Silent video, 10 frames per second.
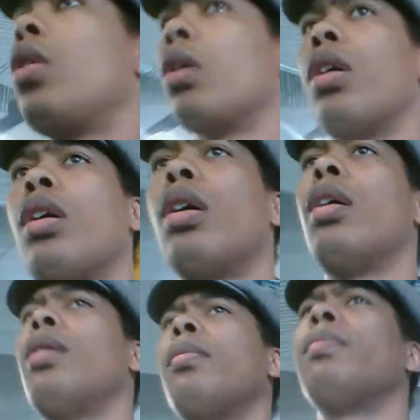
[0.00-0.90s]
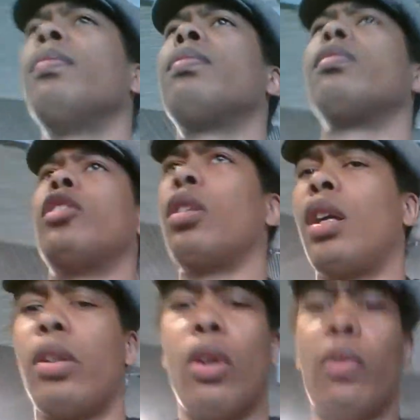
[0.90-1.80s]
Um,
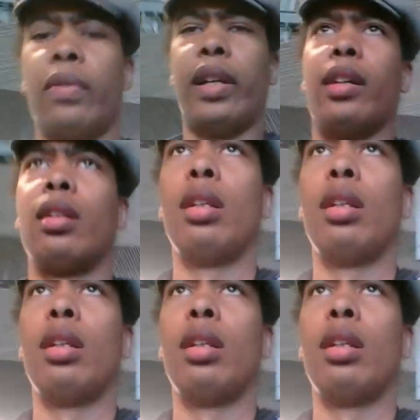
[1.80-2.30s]
I'll go over there.